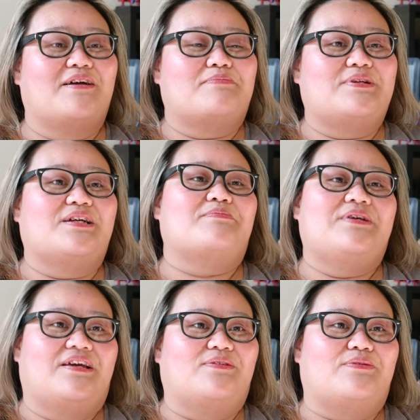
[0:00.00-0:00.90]
I'm
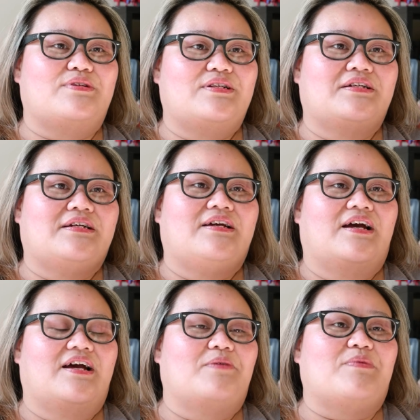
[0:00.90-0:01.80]
Penelope Gaylord.
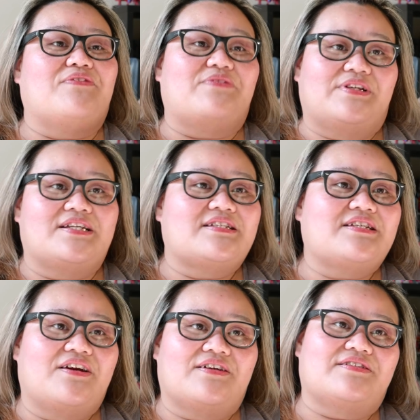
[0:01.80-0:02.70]
I am a freelance
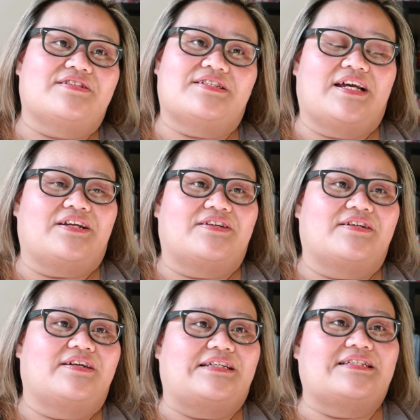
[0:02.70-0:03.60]
character
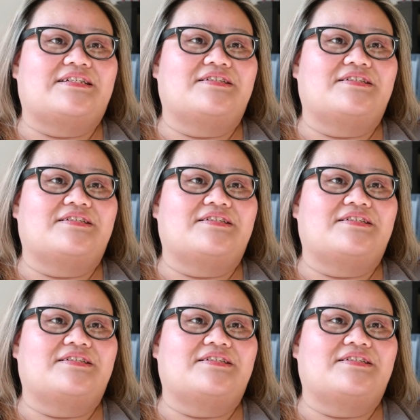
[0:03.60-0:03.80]
designer and